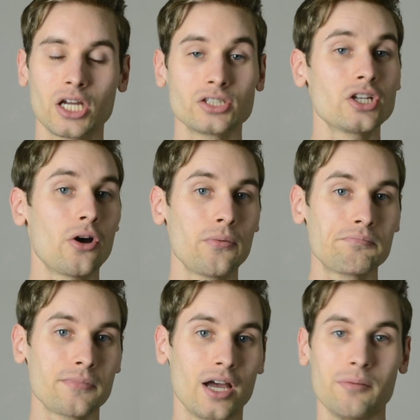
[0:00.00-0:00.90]
So
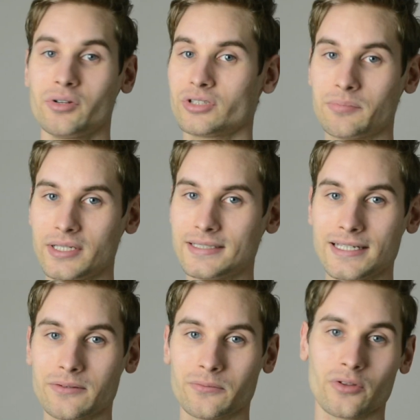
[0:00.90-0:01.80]
I built a P
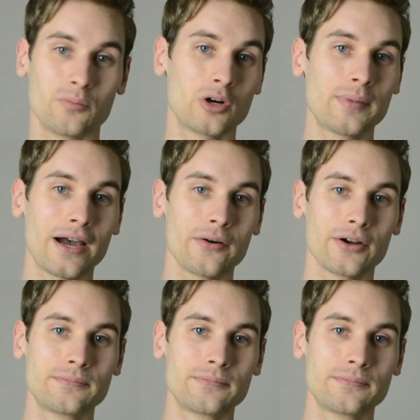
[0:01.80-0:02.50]
C with more power,